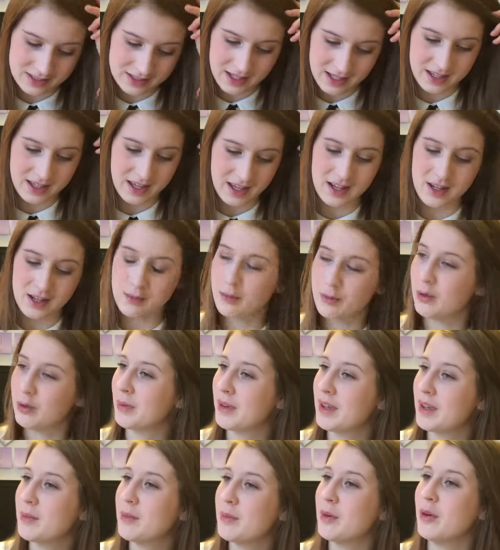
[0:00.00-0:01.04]
take any more
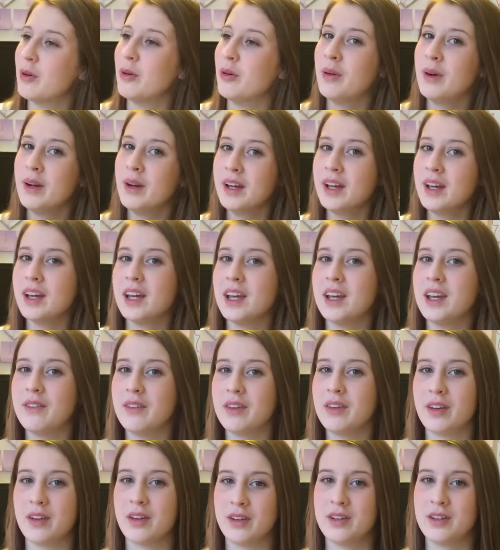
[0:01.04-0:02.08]
people,
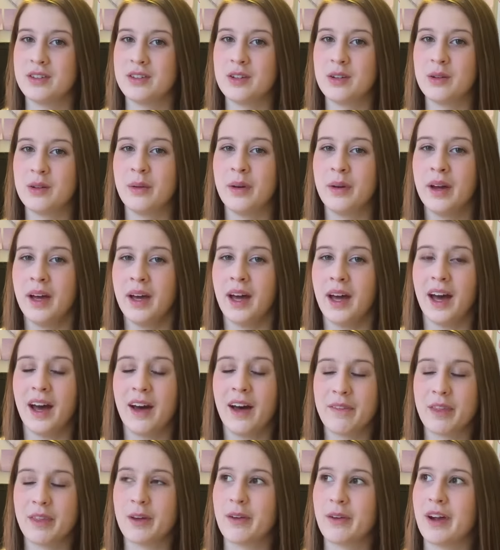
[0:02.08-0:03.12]
even though you do
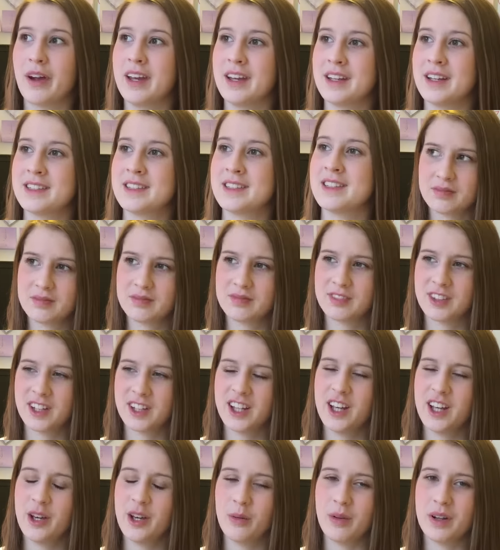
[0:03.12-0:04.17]
have the grades,
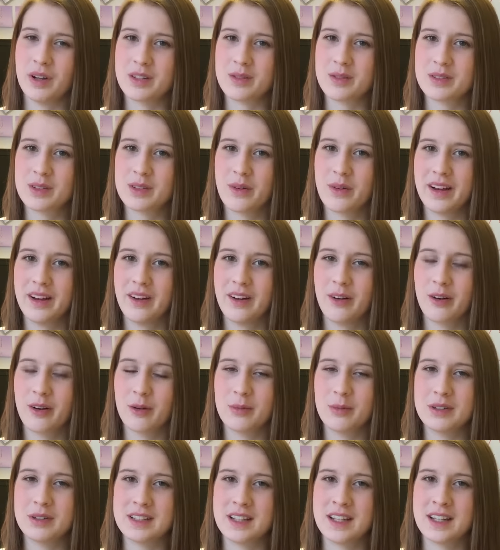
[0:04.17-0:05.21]
which was quite
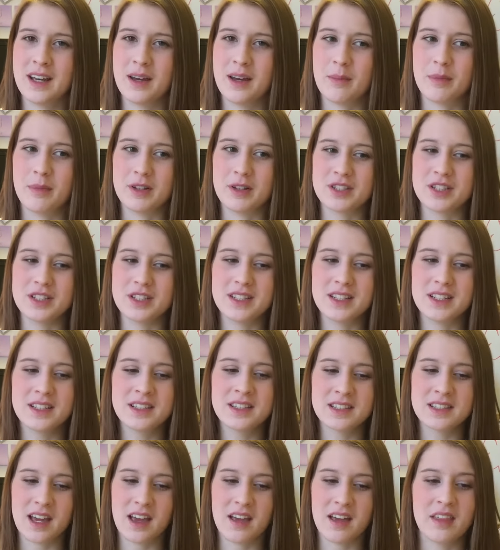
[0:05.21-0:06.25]
horrible to hear. But she did
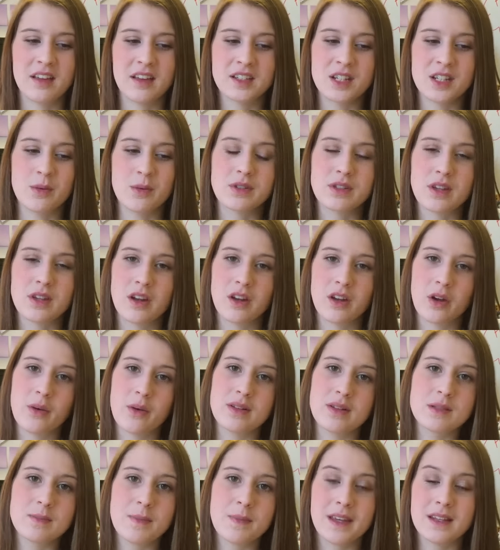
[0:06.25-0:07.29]
say that she was going to go
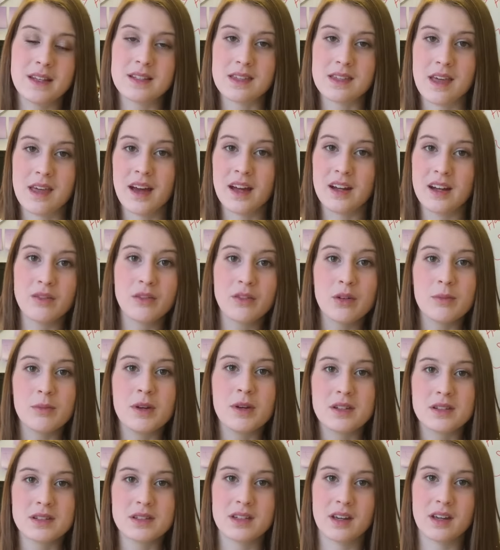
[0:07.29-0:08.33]
and speak to the head of
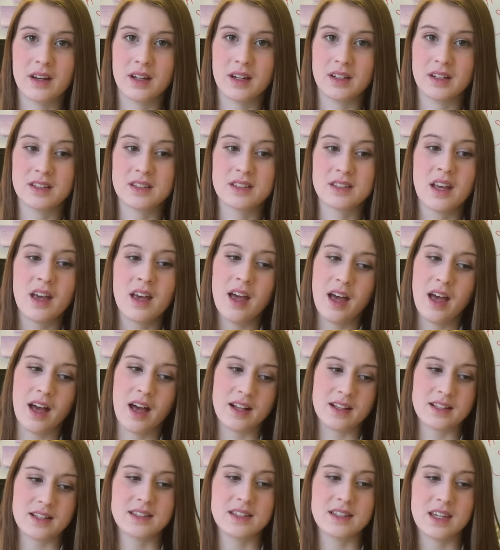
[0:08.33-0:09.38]
computer science
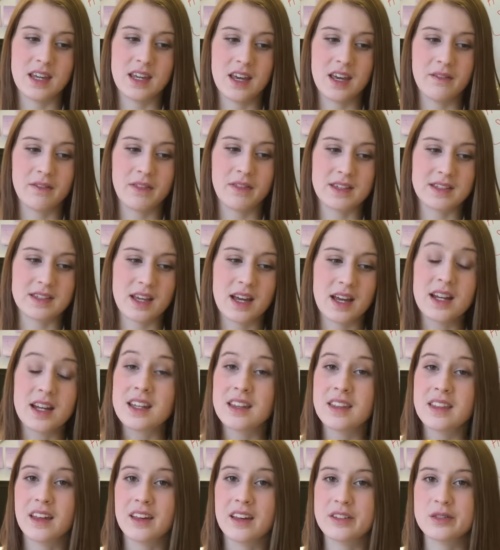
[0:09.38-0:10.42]
and see if there's
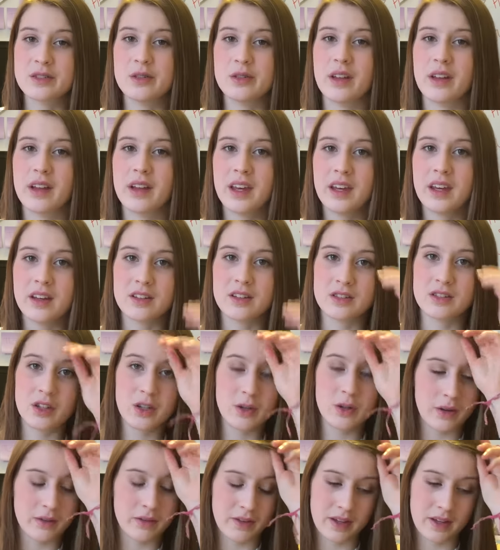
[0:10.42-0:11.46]
anything at all that he could
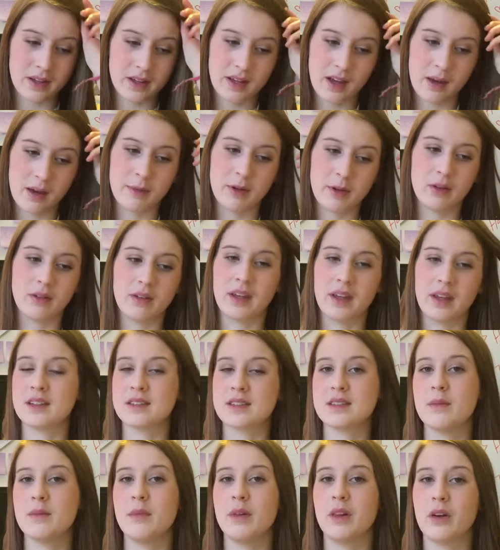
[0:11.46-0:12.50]
do, if he could get me on like a
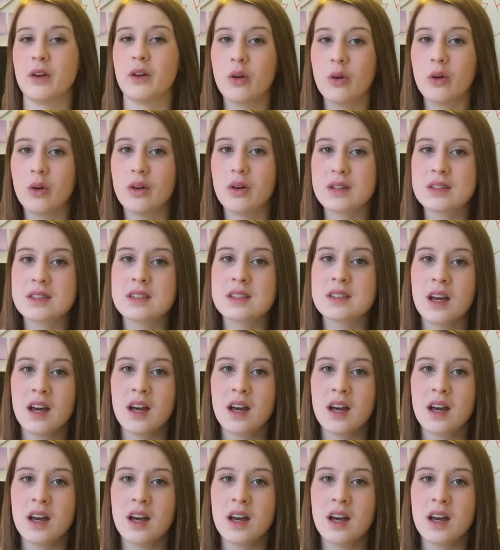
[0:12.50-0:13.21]
similar course